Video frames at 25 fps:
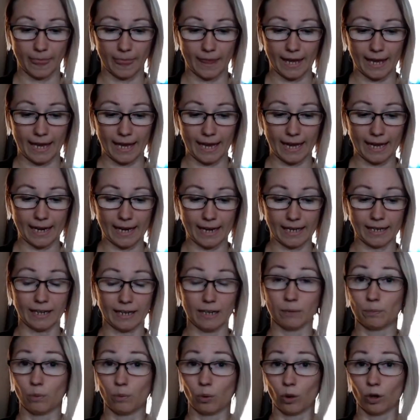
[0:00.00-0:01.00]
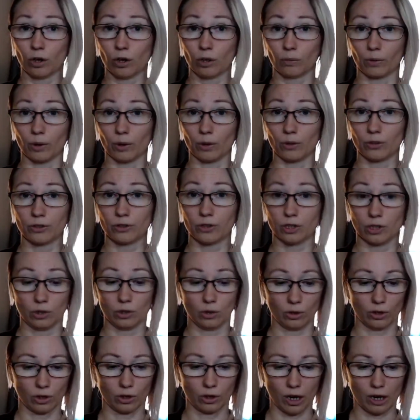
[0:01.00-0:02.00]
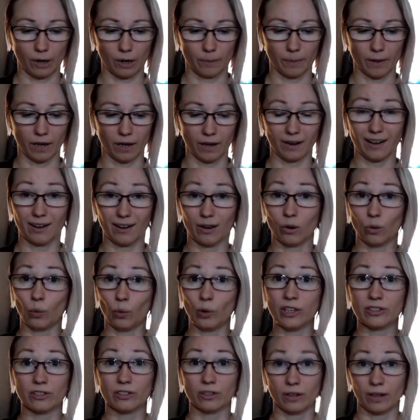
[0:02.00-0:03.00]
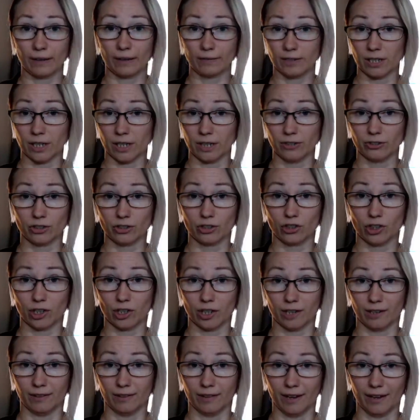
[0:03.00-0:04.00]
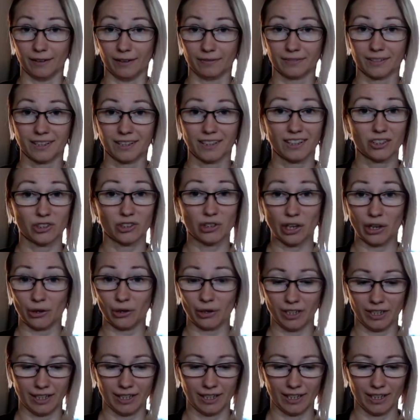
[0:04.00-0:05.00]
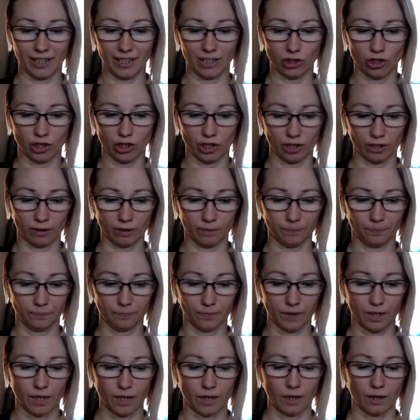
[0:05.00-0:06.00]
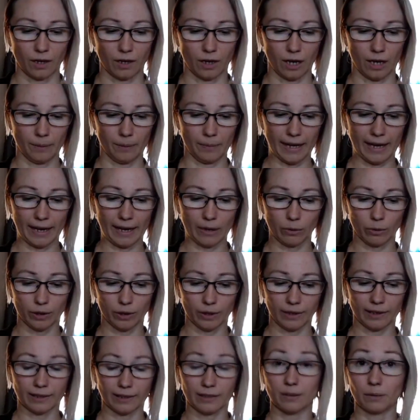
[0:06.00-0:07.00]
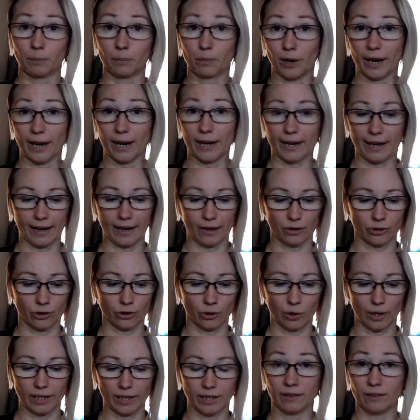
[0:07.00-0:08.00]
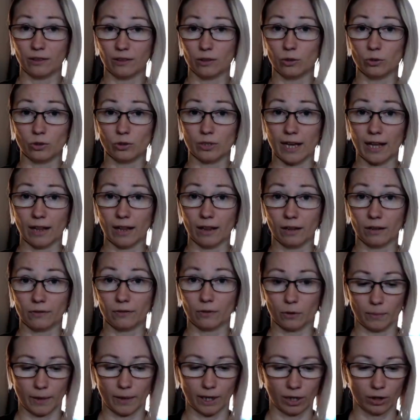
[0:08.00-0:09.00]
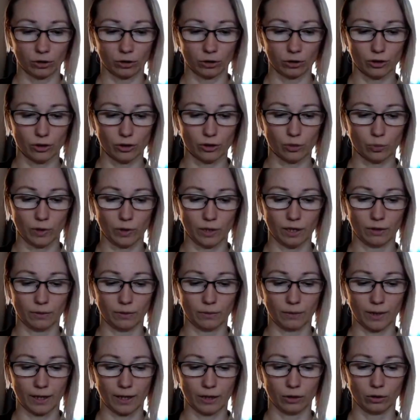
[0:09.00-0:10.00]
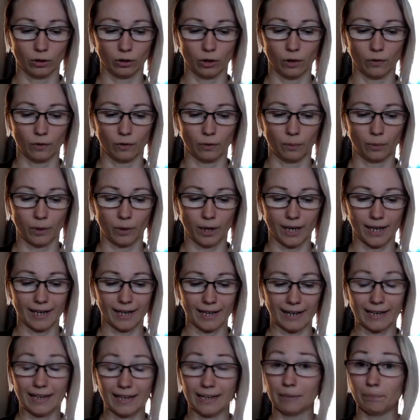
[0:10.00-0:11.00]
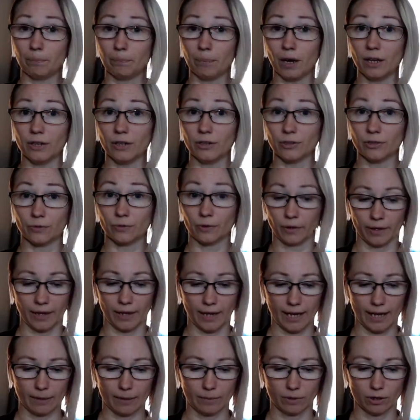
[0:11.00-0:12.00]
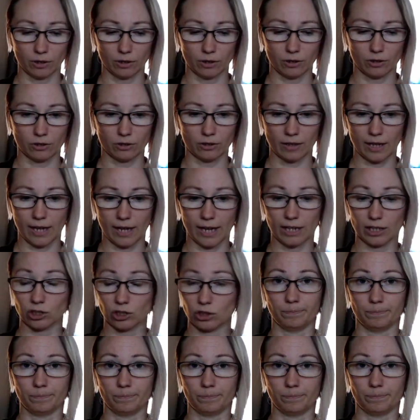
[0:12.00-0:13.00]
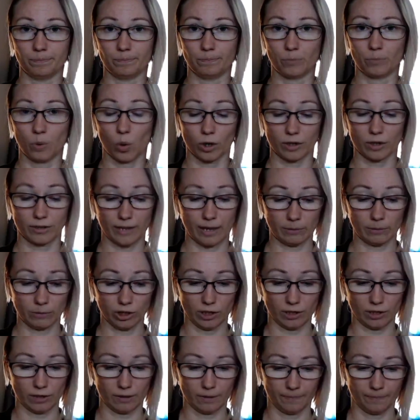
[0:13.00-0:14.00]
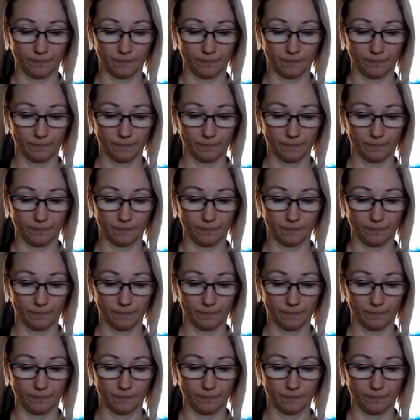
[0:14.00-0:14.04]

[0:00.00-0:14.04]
and I need a pork roast to do in the crock pot. We still have tons of chicken left, so I don't need to get any chicken. Now we're in like the bread aisle, so I need the Nutella for my girls, we need a regular loaf of bread, and I need buns for the hamburgers / pork sandwiches.